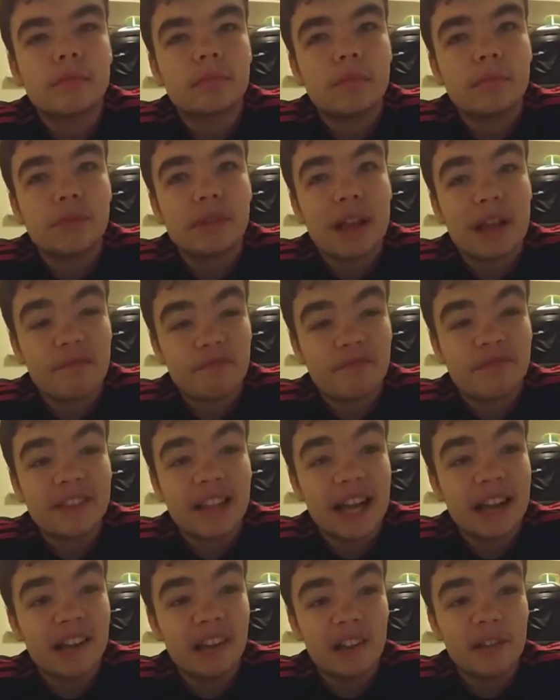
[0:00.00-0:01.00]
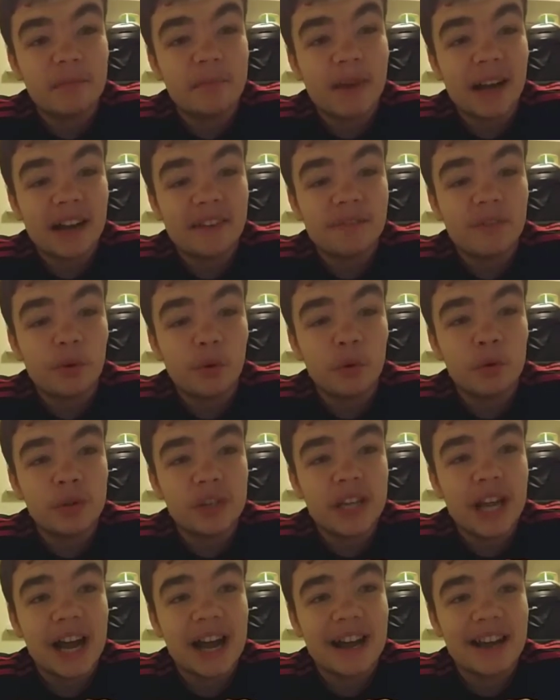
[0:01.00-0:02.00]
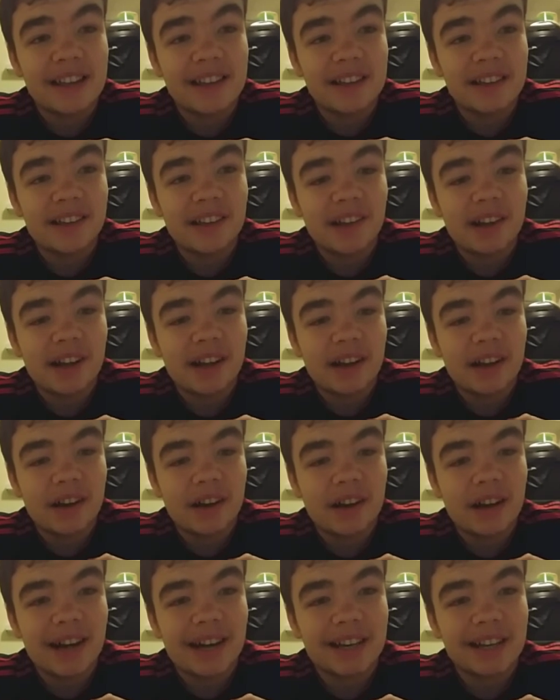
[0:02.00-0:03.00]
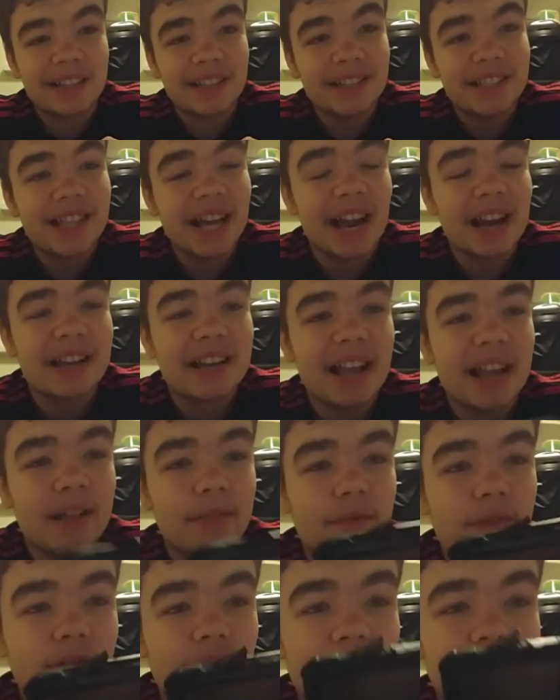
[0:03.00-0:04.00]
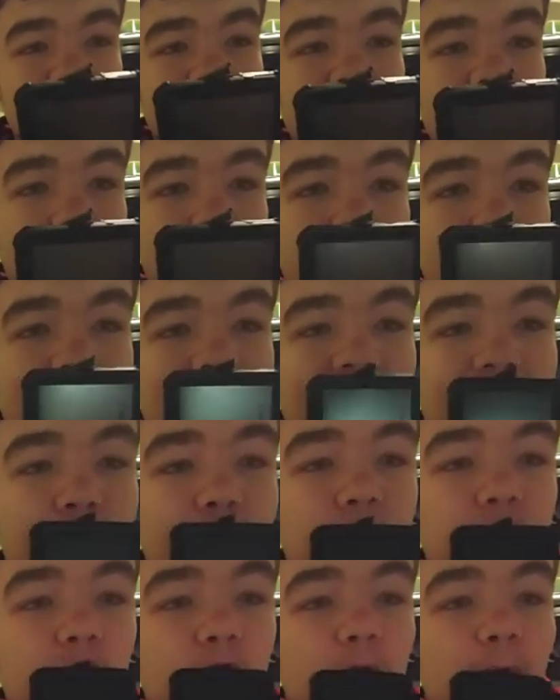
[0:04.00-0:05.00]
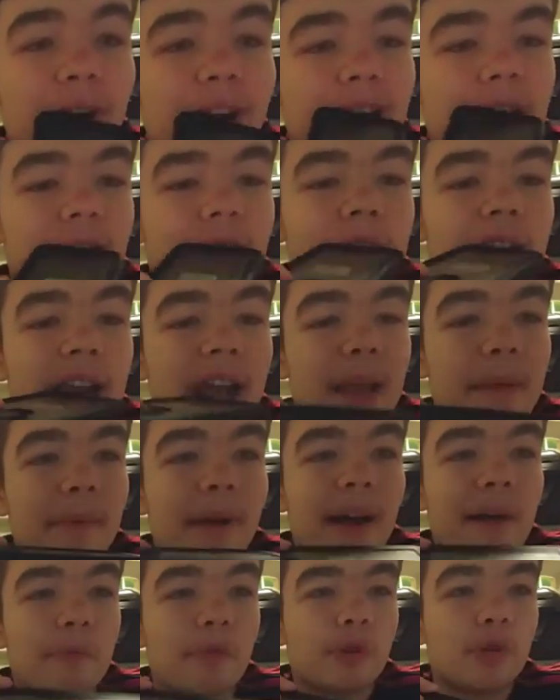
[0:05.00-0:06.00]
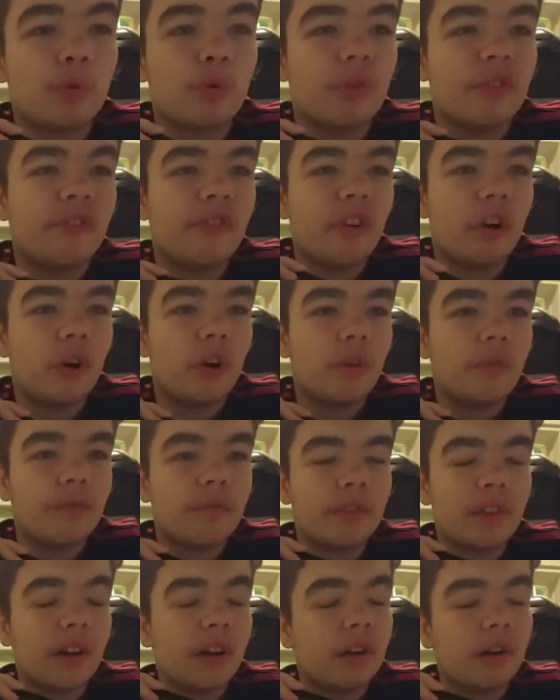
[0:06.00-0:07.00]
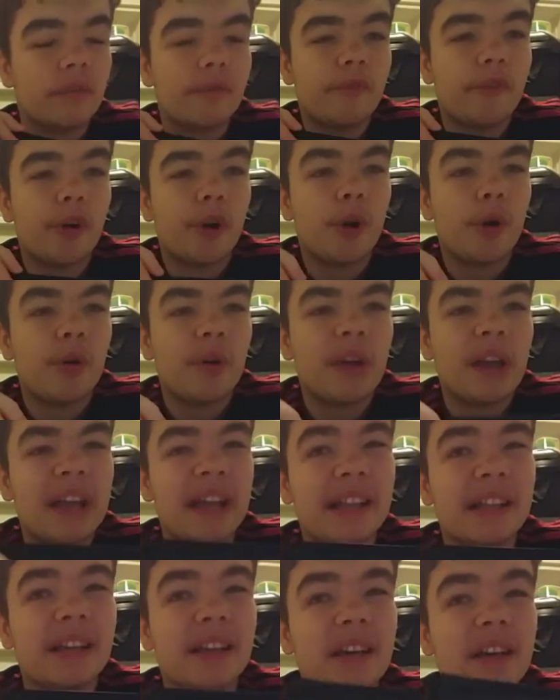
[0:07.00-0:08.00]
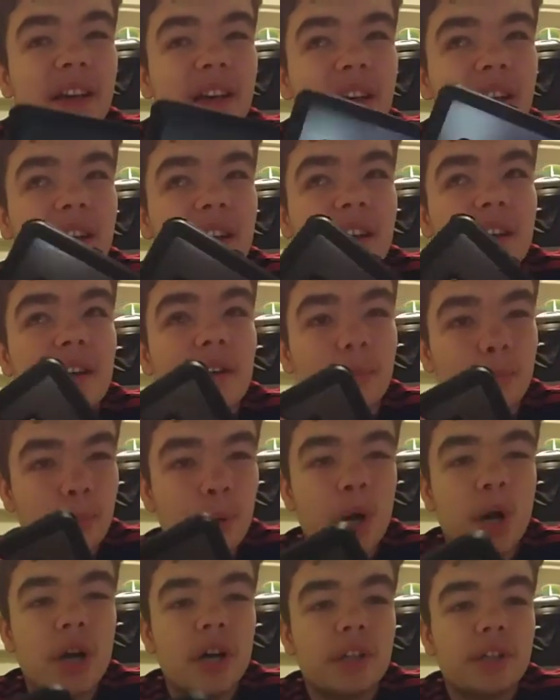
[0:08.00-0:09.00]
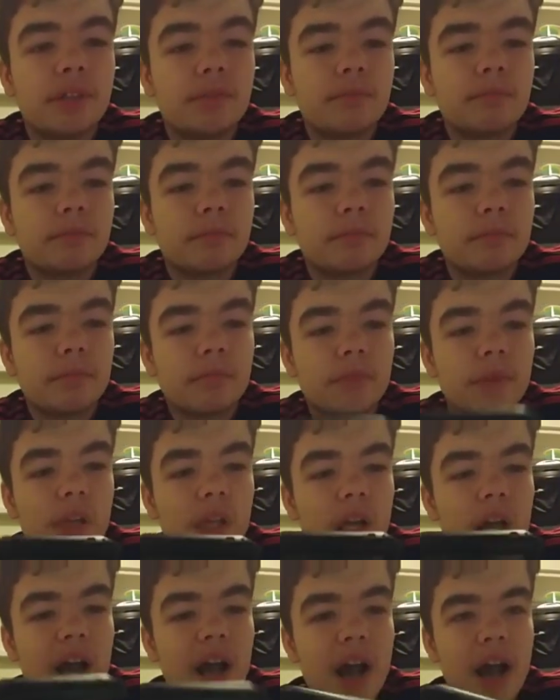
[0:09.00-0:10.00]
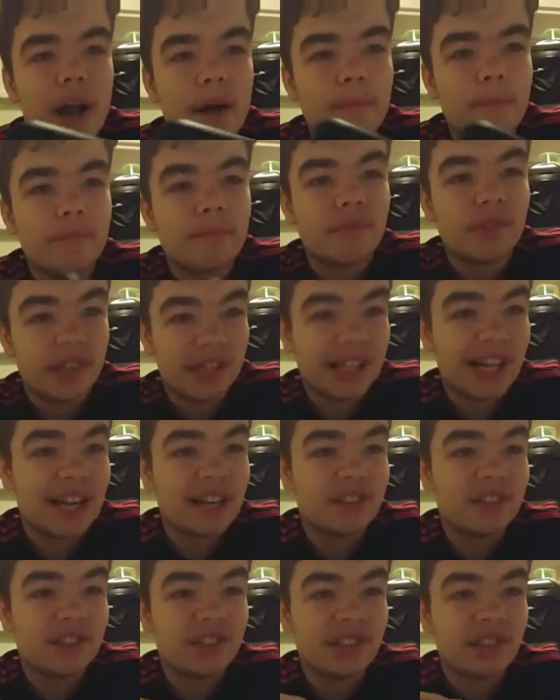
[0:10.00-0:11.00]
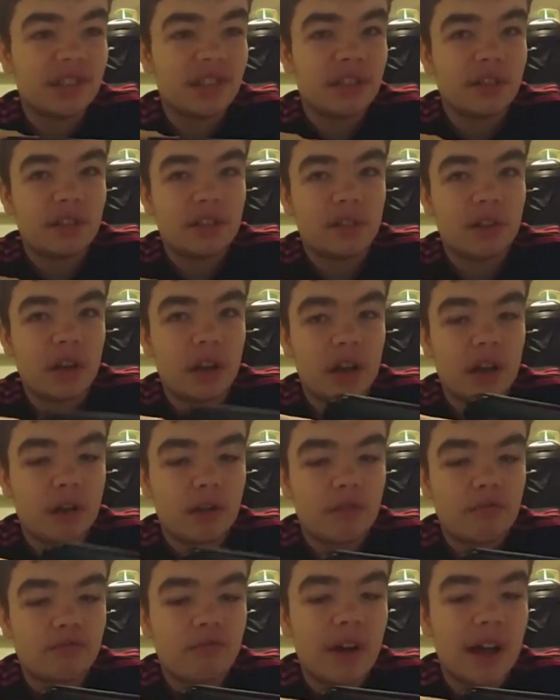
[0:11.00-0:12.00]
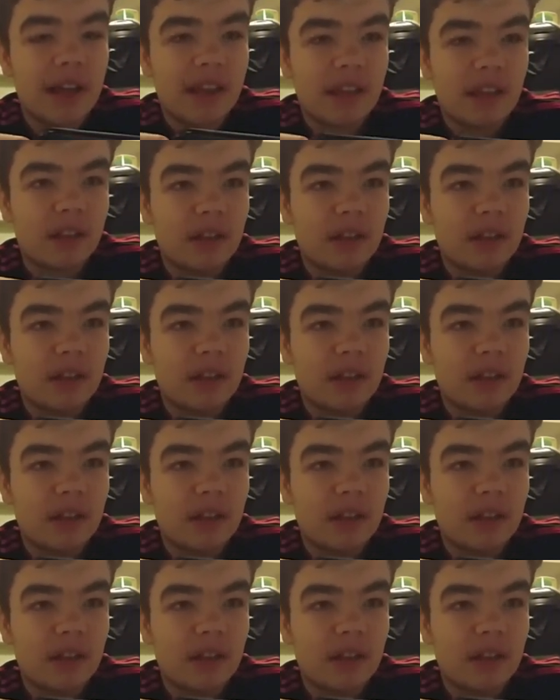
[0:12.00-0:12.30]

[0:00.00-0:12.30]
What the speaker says: Then Flanagan back for 09, and Dan in for Grant Ledbetter. So I think the team I would go for is Bird, Sanderson, Wright,